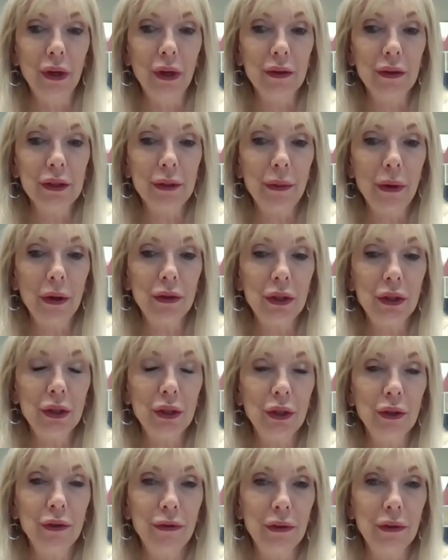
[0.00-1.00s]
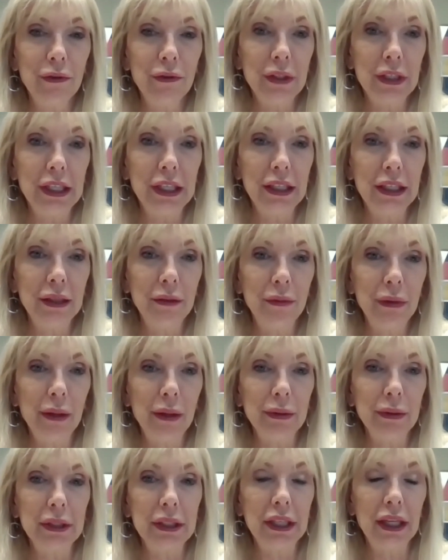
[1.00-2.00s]
when I was about to turn fifteen and
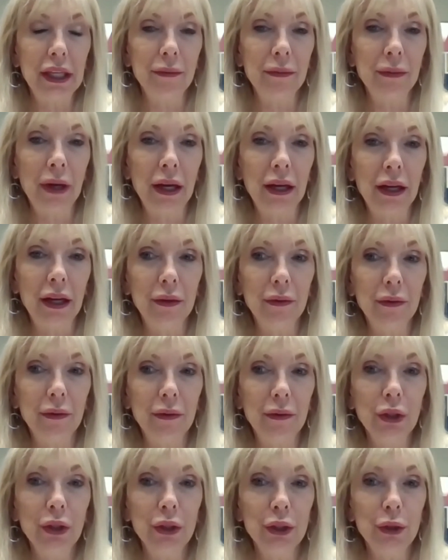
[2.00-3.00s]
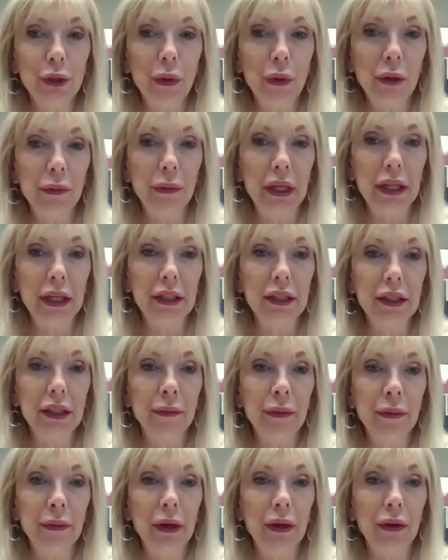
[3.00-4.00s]
be able to get my worker's permit,
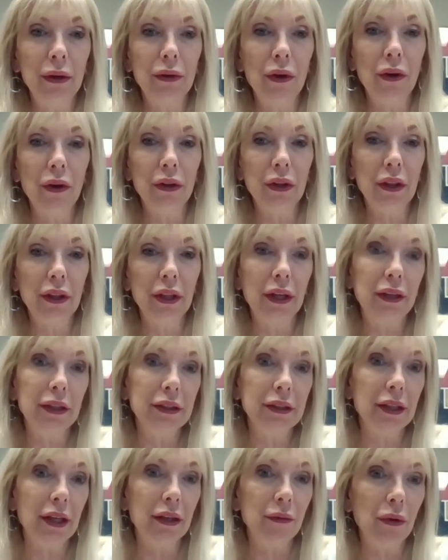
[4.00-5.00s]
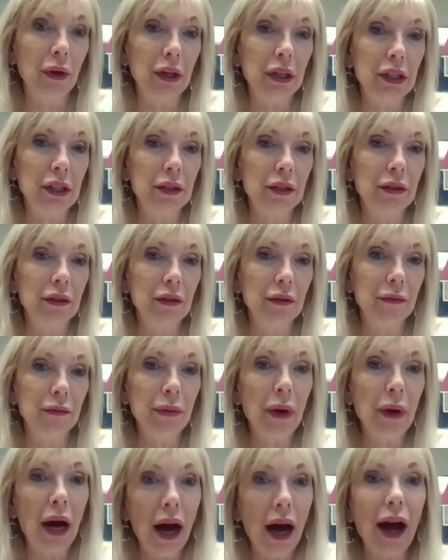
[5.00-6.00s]
about all the things I wanted to
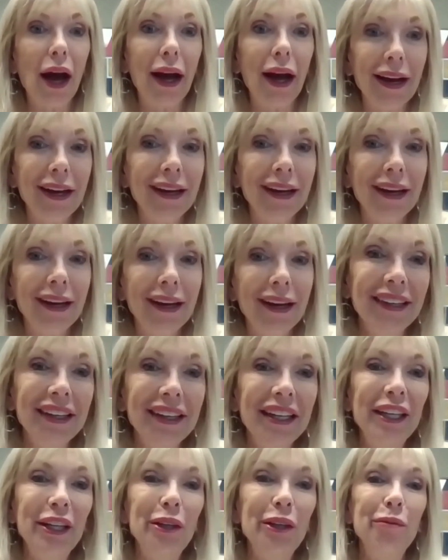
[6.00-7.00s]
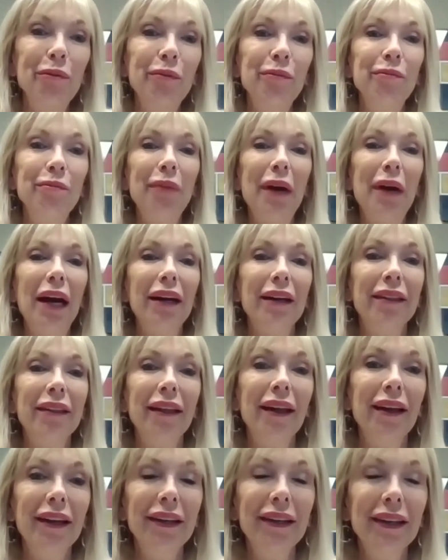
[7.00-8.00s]
buy back
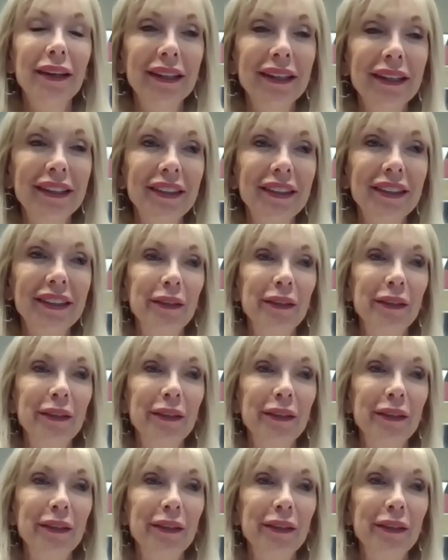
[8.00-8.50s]
then,